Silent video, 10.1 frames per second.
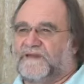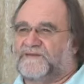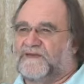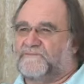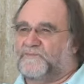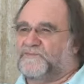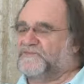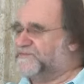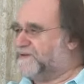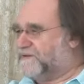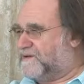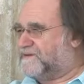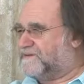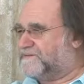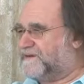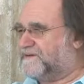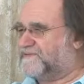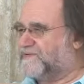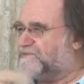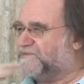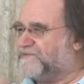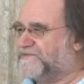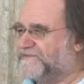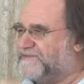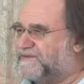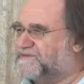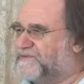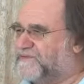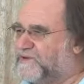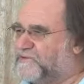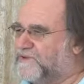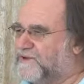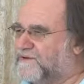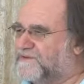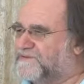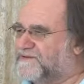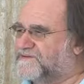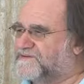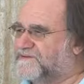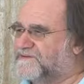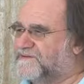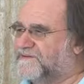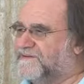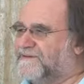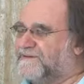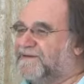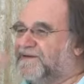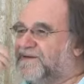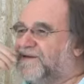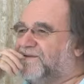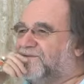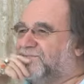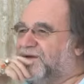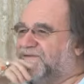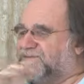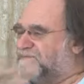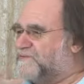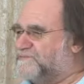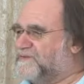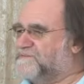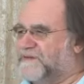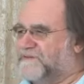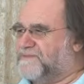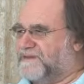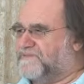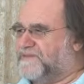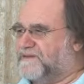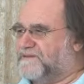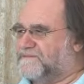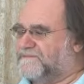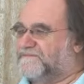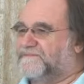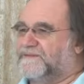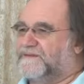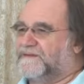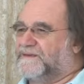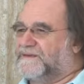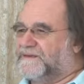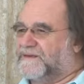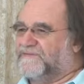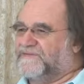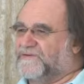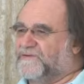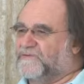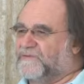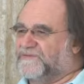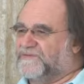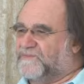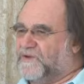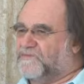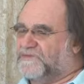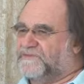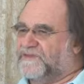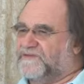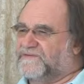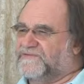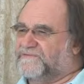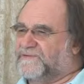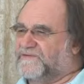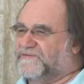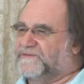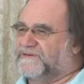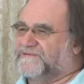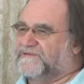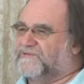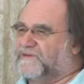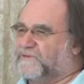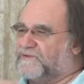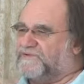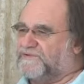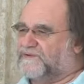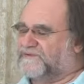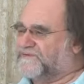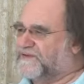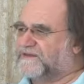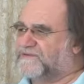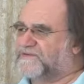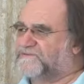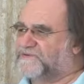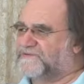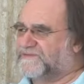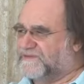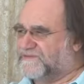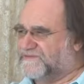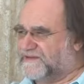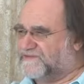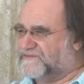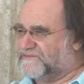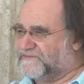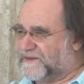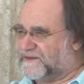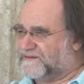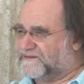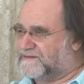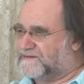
And I used to be an architect, so I was also touched by the old architecture and by some of the people I met there. And so at the moment, there is the possibility that we'll start a second community in the south of Spain.